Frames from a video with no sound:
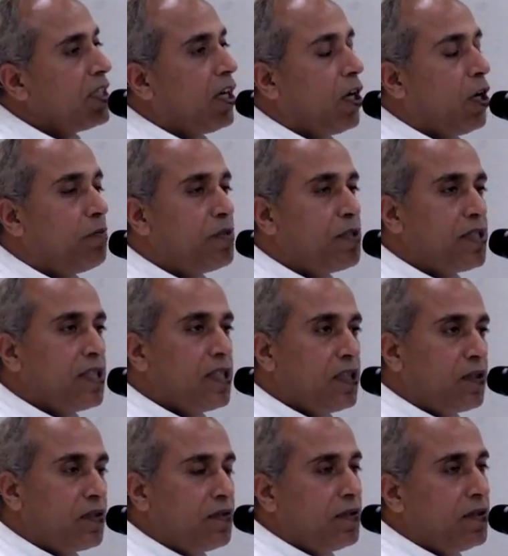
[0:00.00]

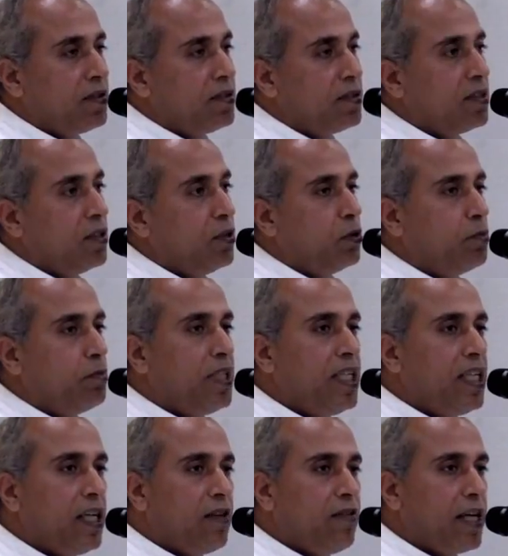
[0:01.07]
observe, you may
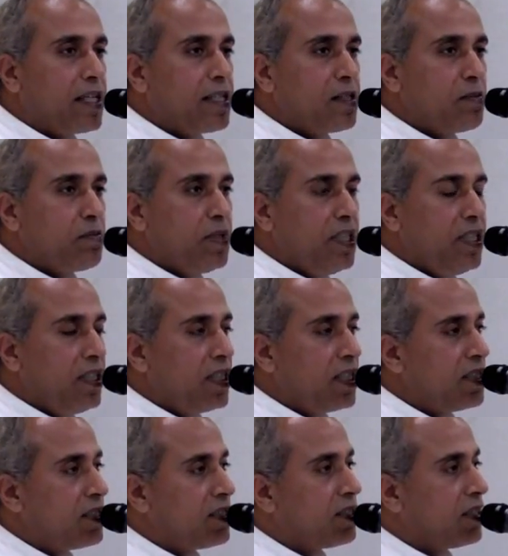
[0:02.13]
have
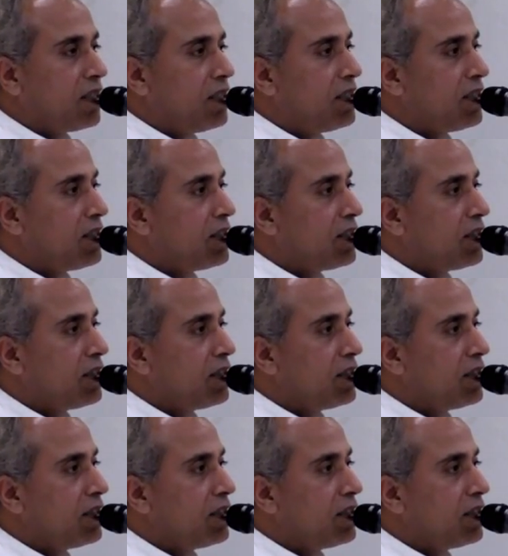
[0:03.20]
experienced this.